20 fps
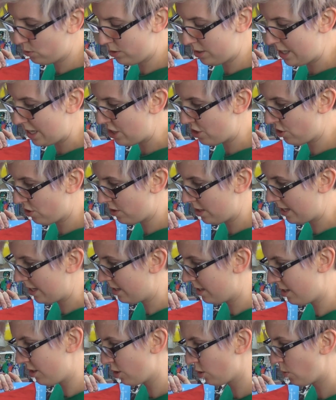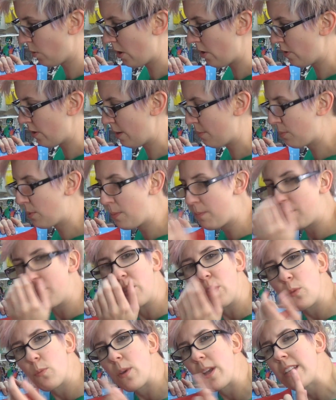old t-shirt is to square it up.
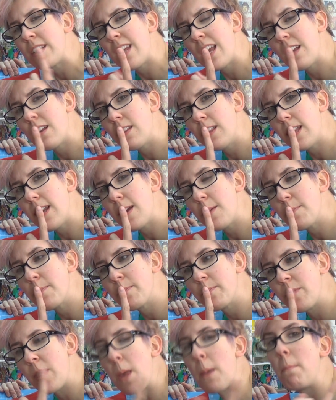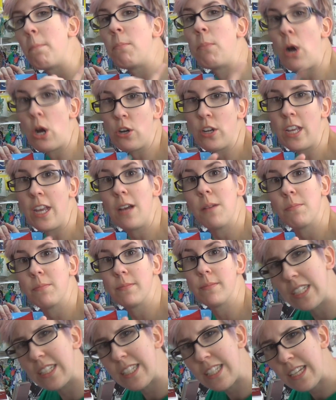Rectangle it up, party up.
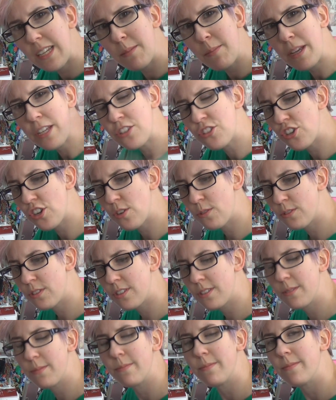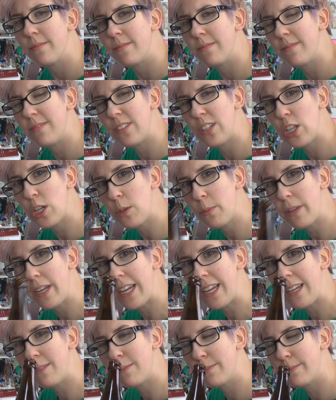DMX jokes?
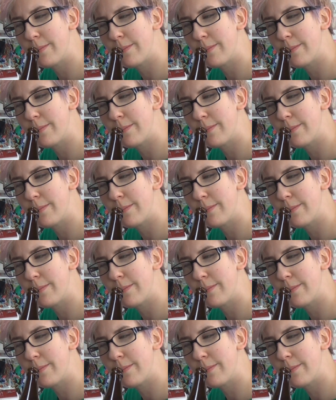Nobody.